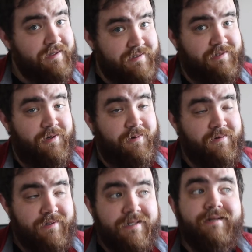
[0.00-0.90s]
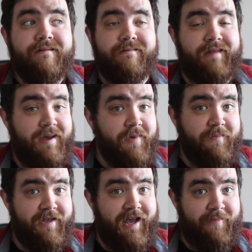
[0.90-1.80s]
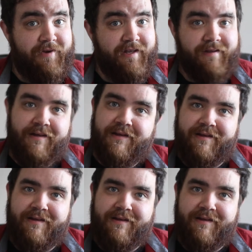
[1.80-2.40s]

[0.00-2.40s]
So that might be happening.